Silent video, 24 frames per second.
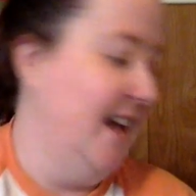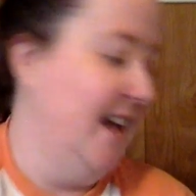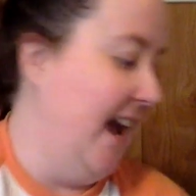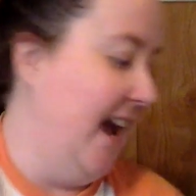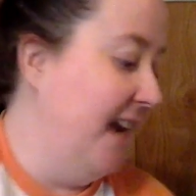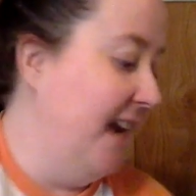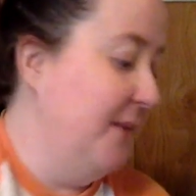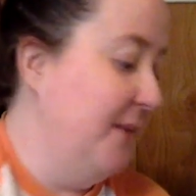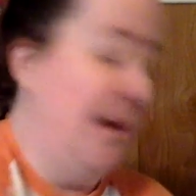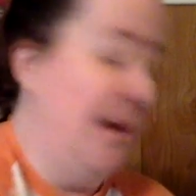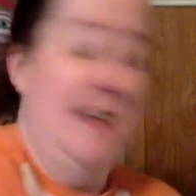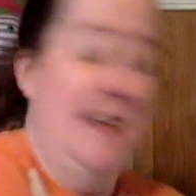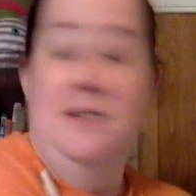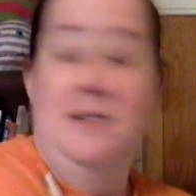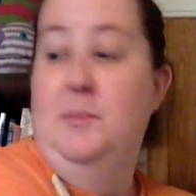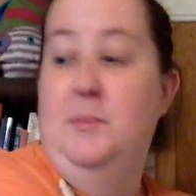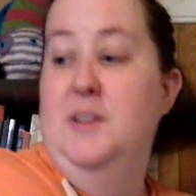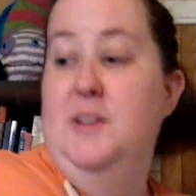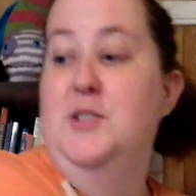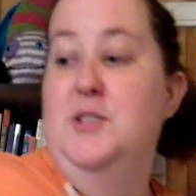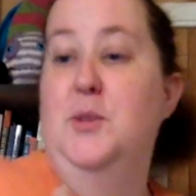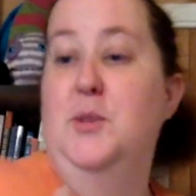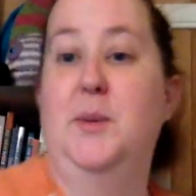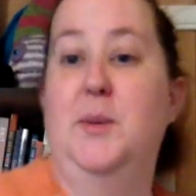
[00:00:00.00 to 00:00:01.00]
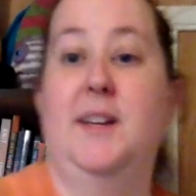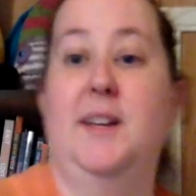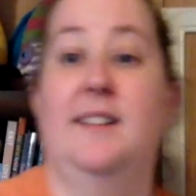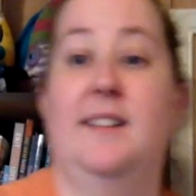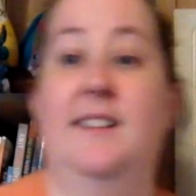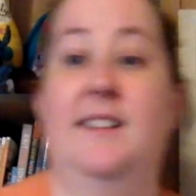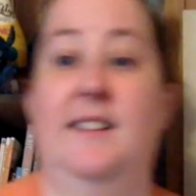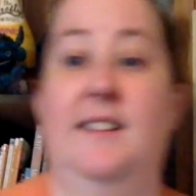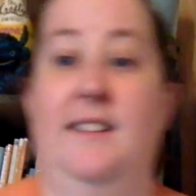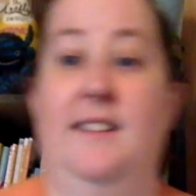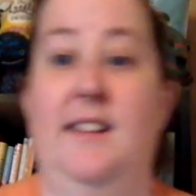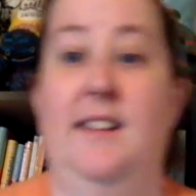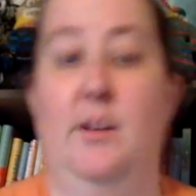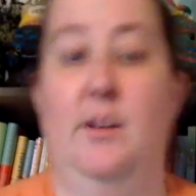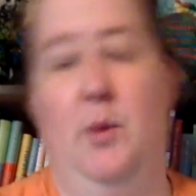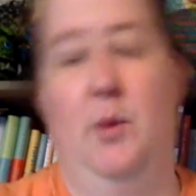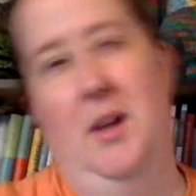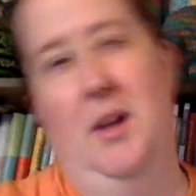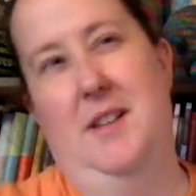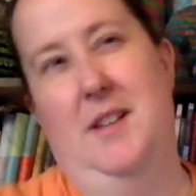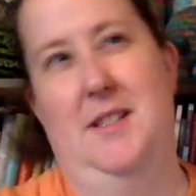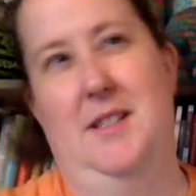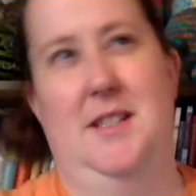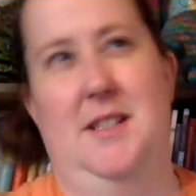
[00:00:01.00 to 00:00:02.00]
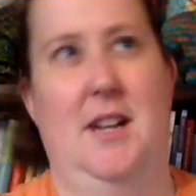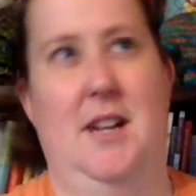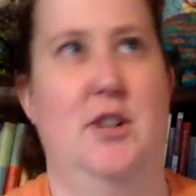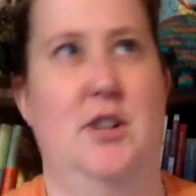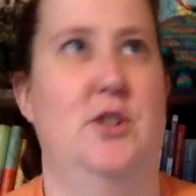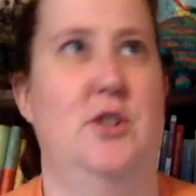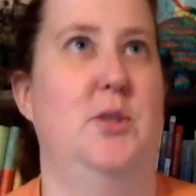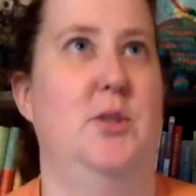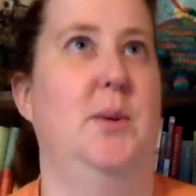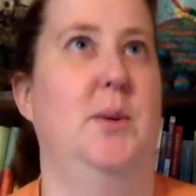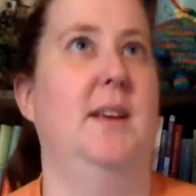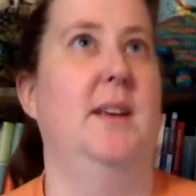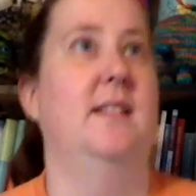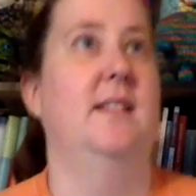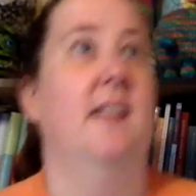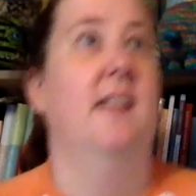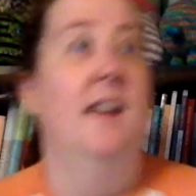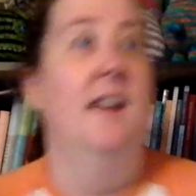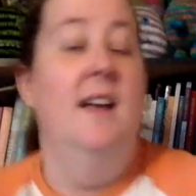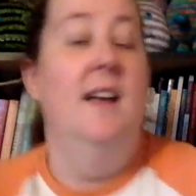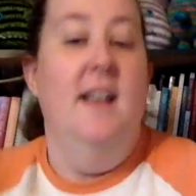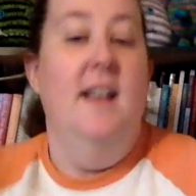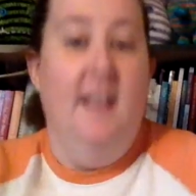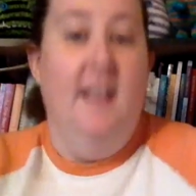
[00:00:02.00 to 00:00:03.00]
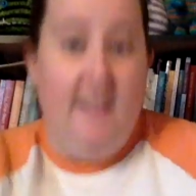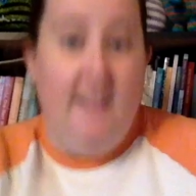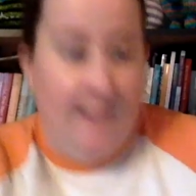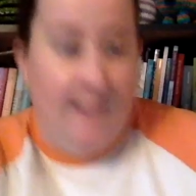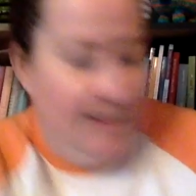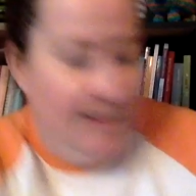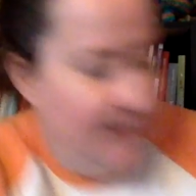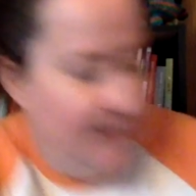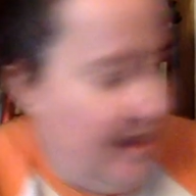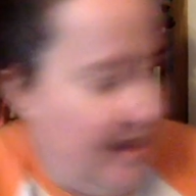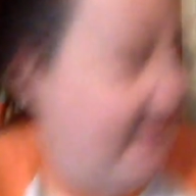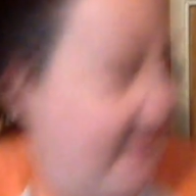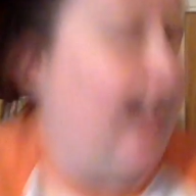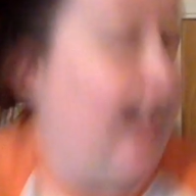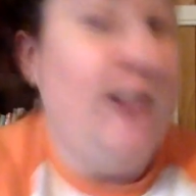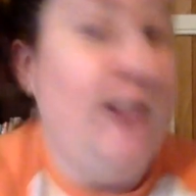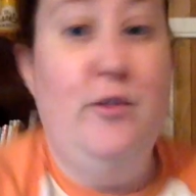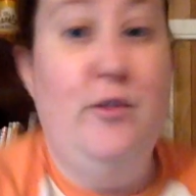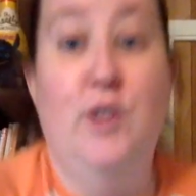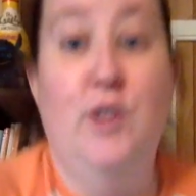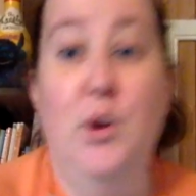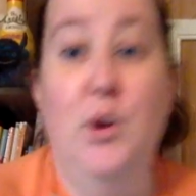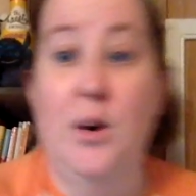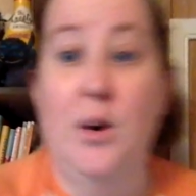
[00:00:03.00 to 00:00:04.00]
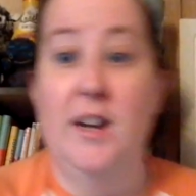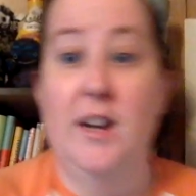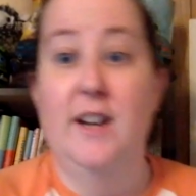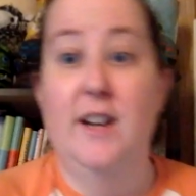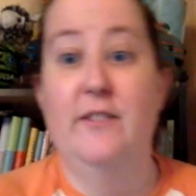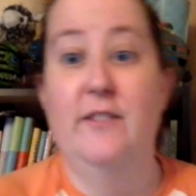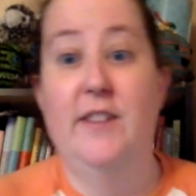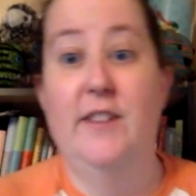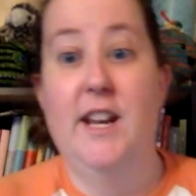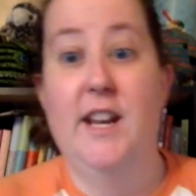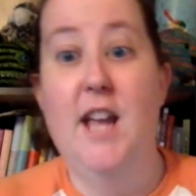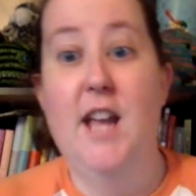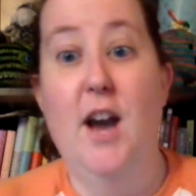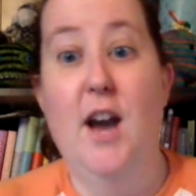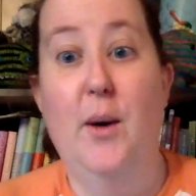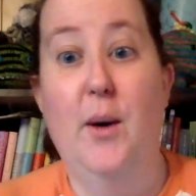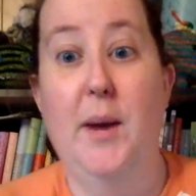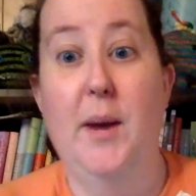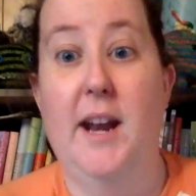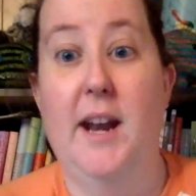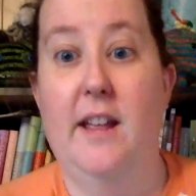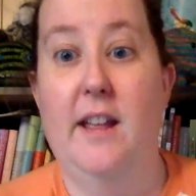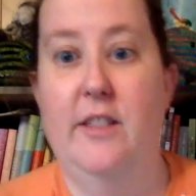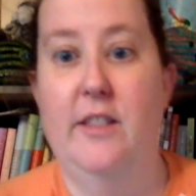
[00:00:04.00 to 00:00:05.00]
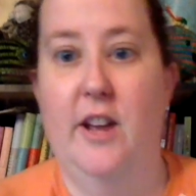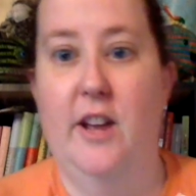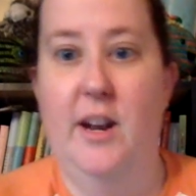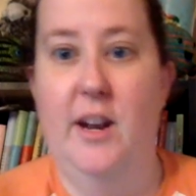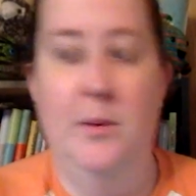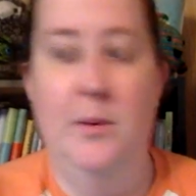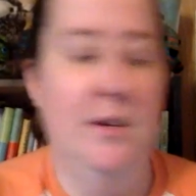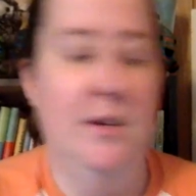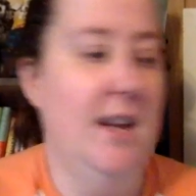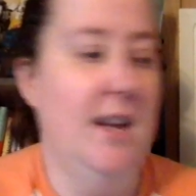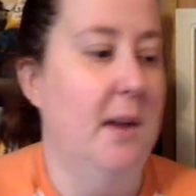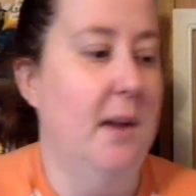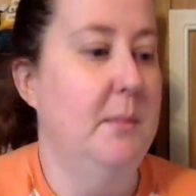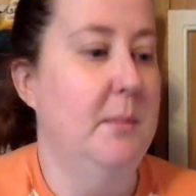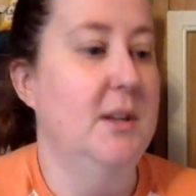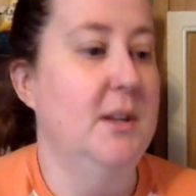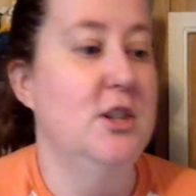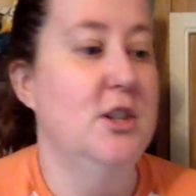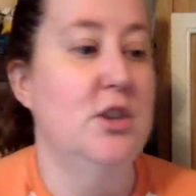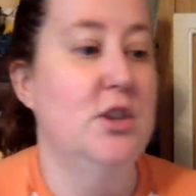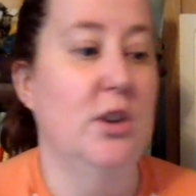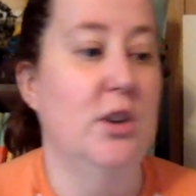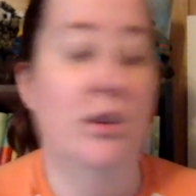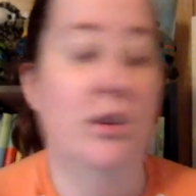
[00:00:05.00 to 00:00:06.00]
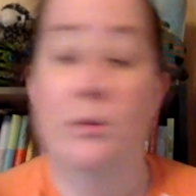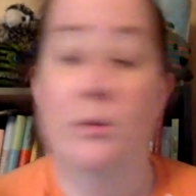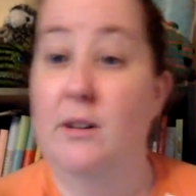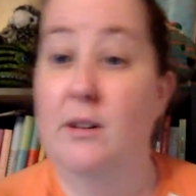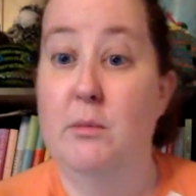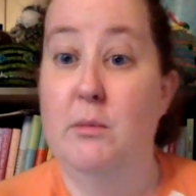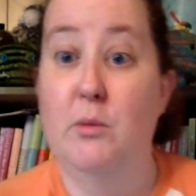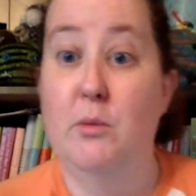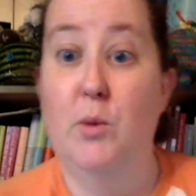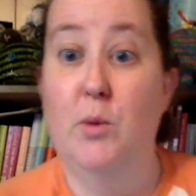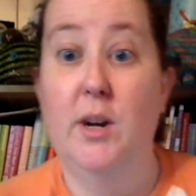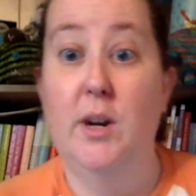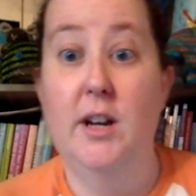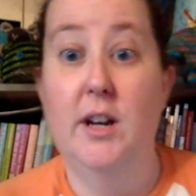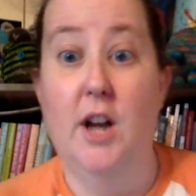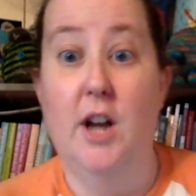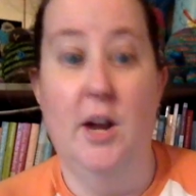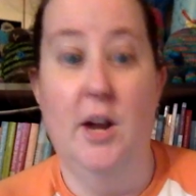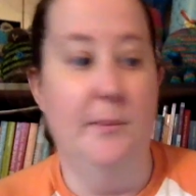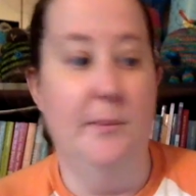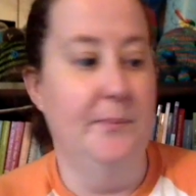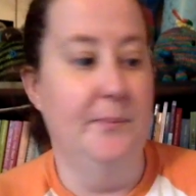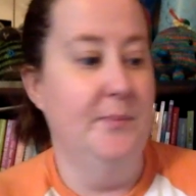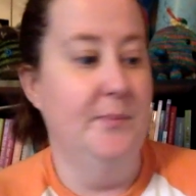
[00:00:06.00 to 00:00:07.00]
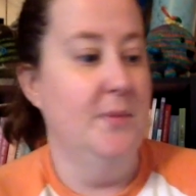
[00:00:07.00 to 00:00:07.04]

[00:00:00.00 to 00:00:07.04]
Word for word: Anyway, it's been two weeks, well, just under two weeks, since I last recorded a video, and I thought I would come and show you what I've been working on.